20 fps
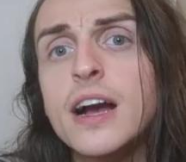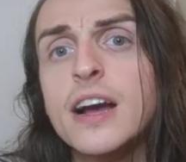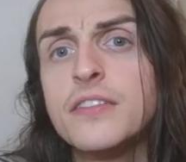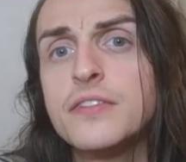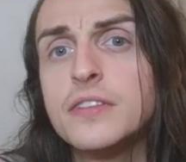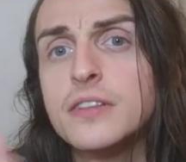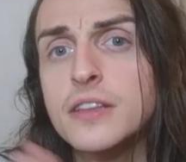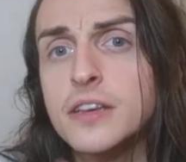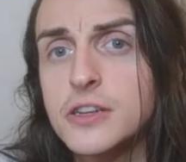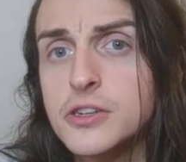I
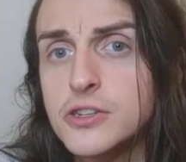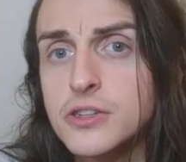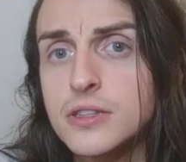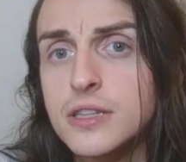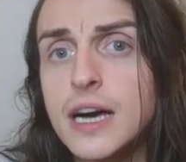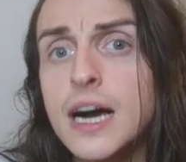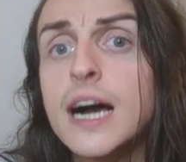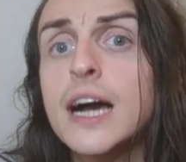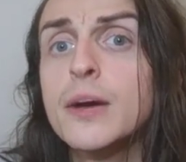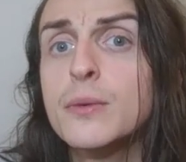feel like
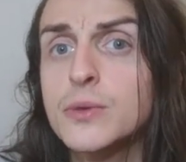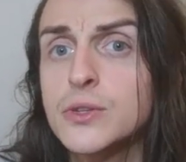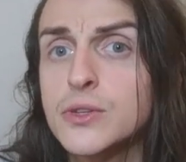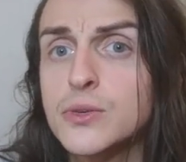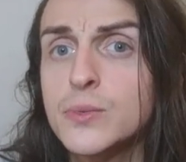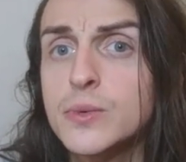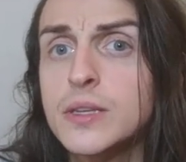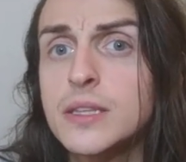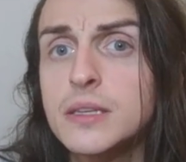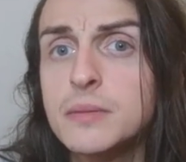July was a
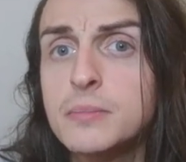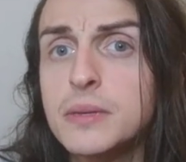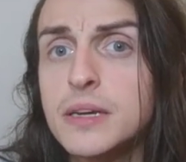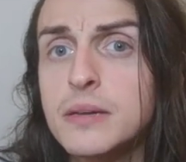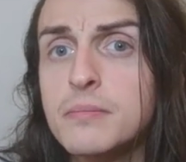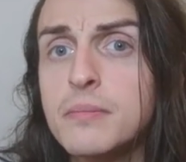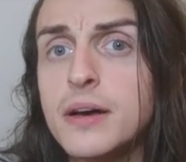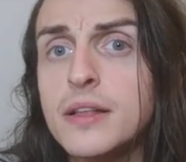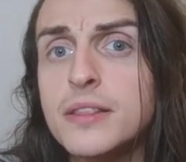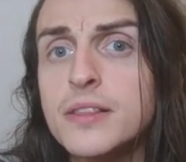really
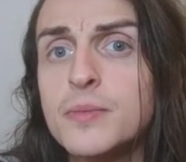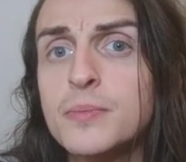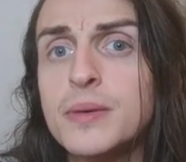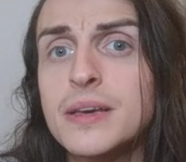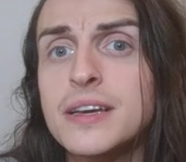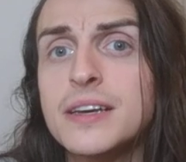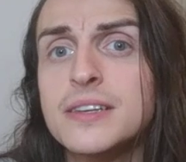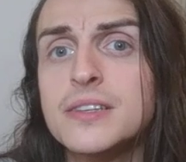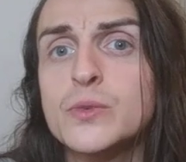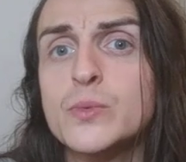big month
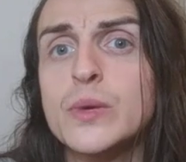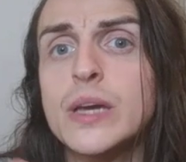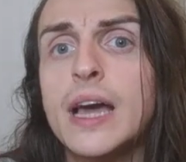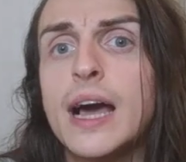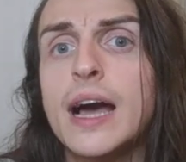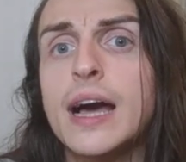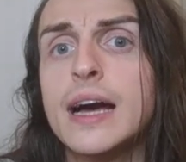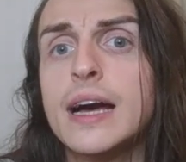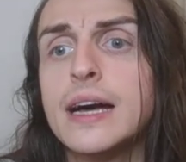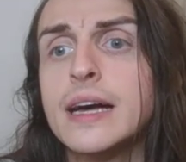because we
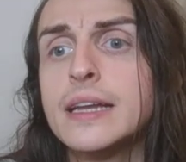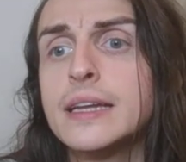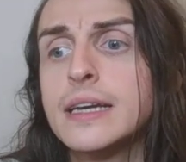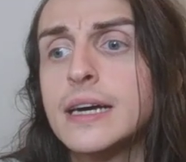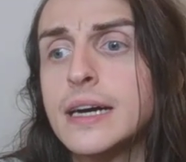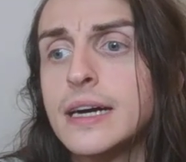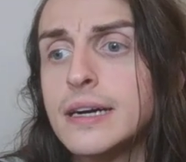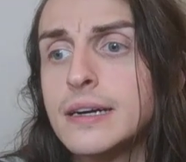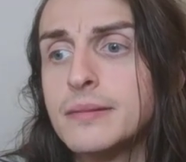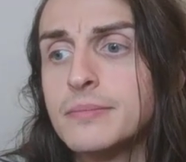had
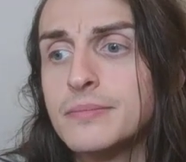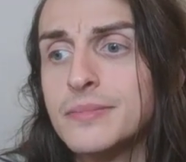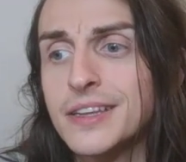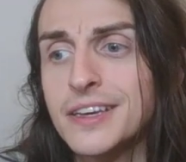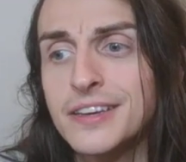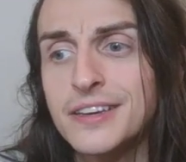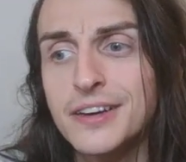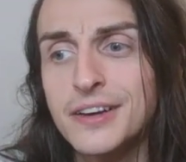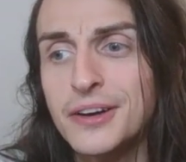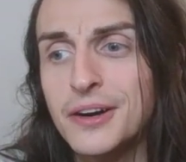
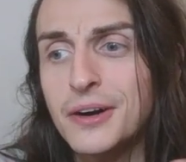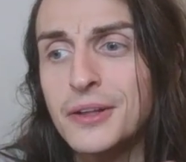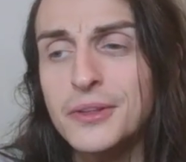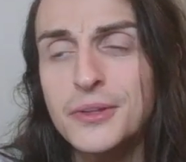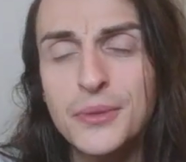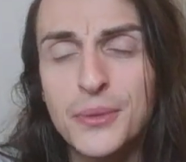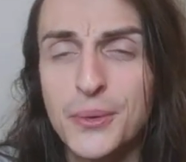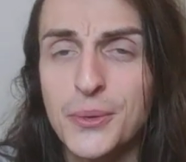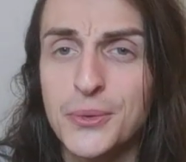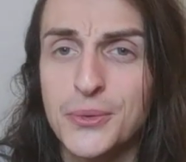all
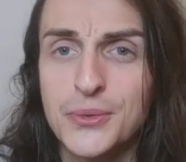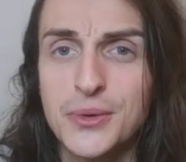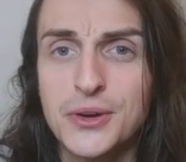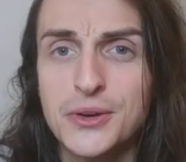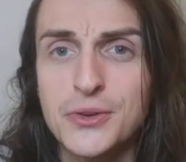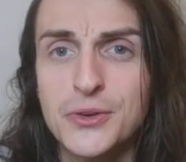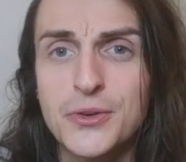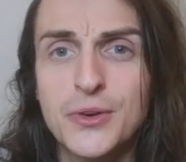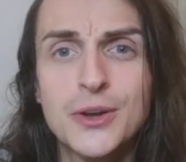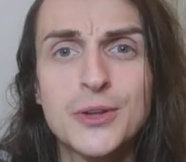of those
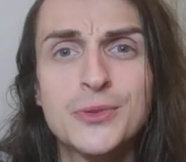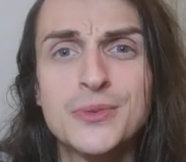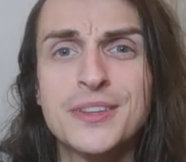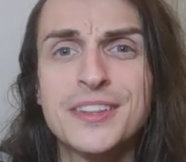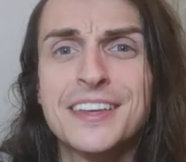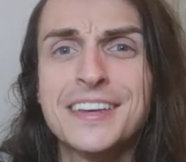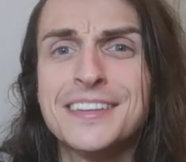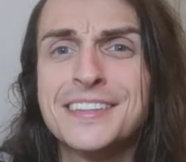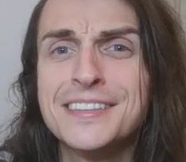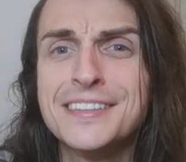retrogrades. We
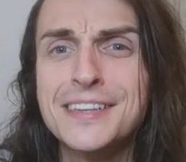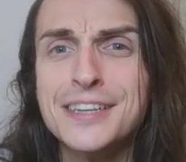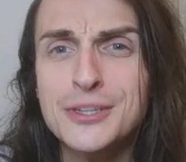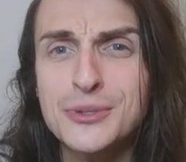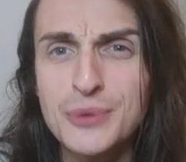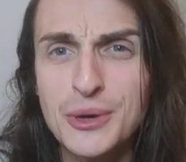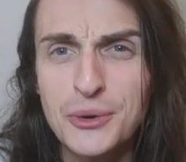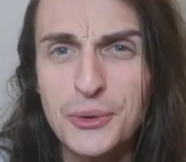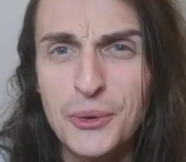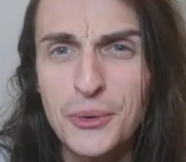had
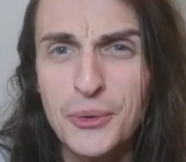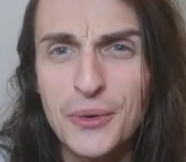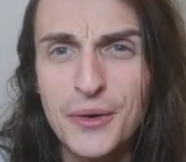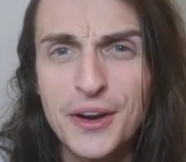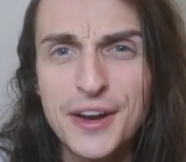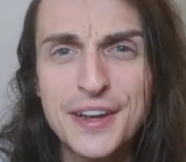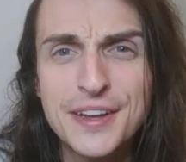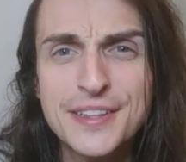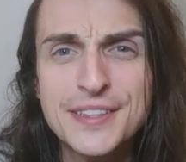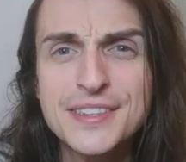6
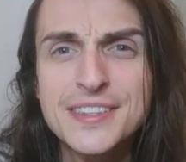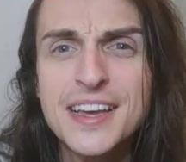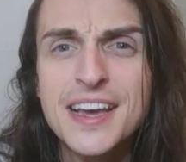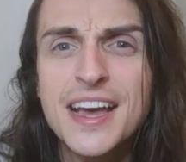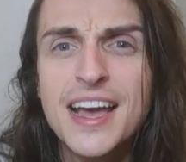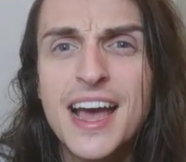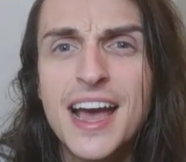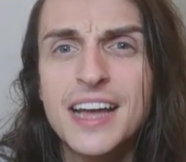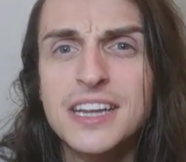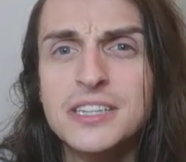retrogrades
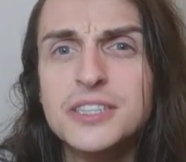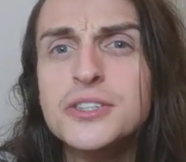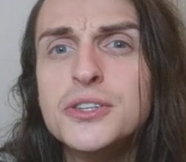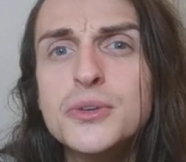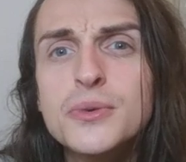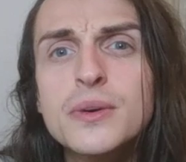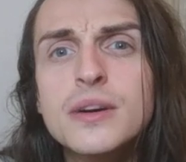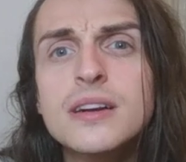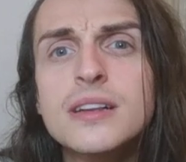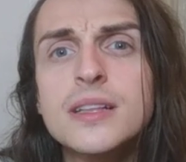and
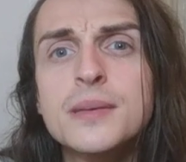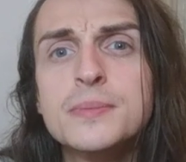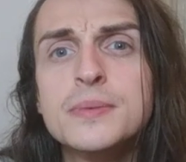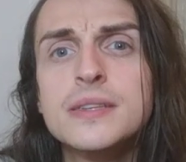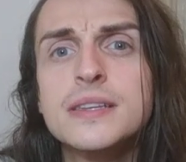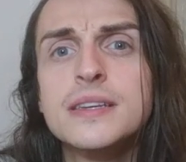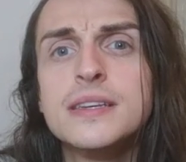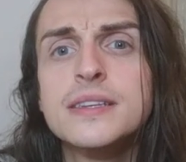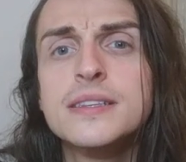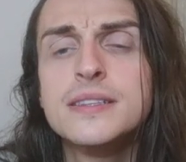2
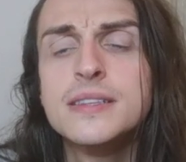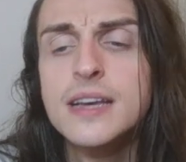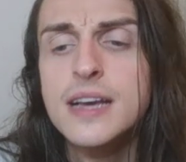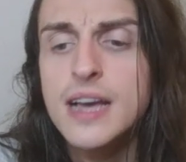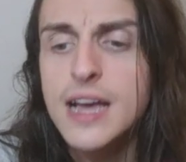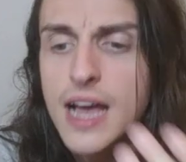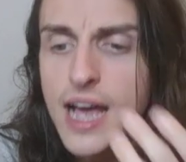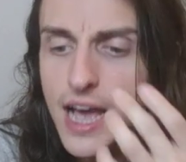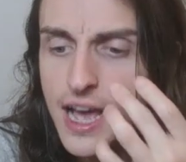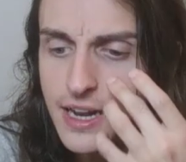eclipses,
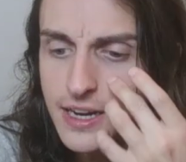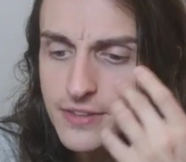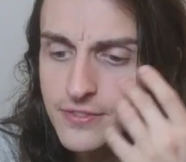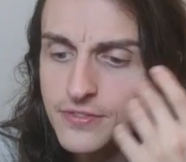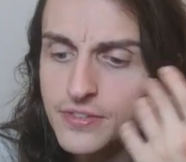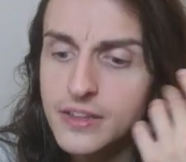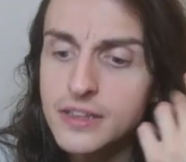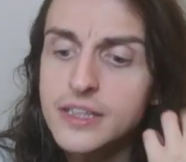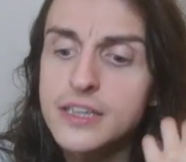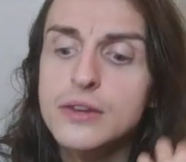and it
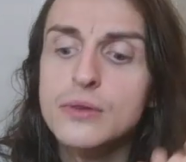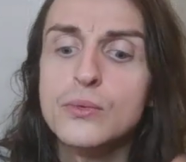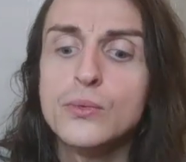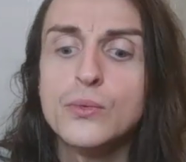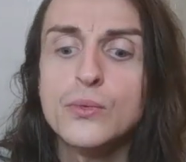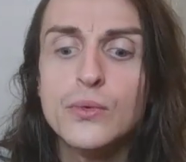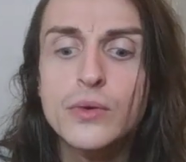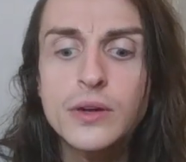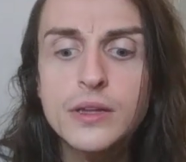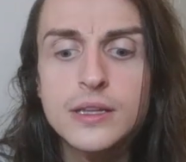felt like a
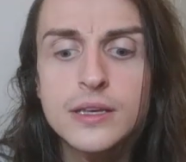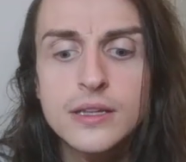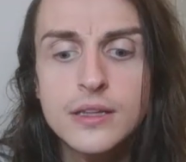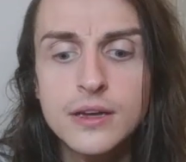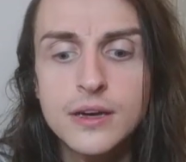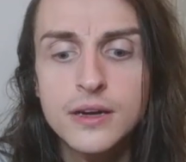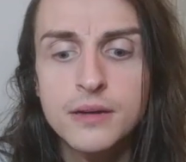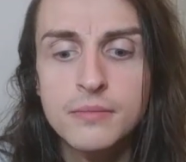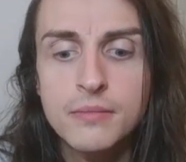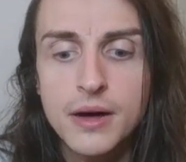really
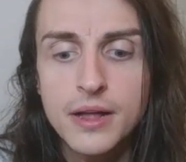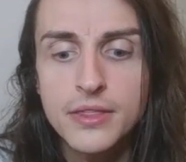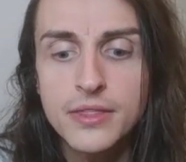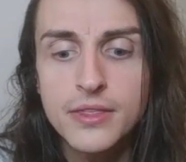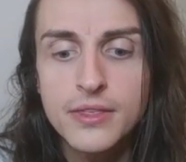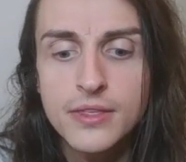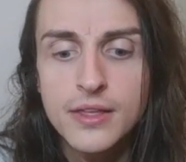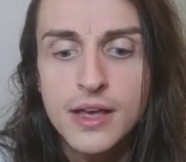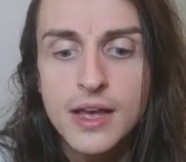long month.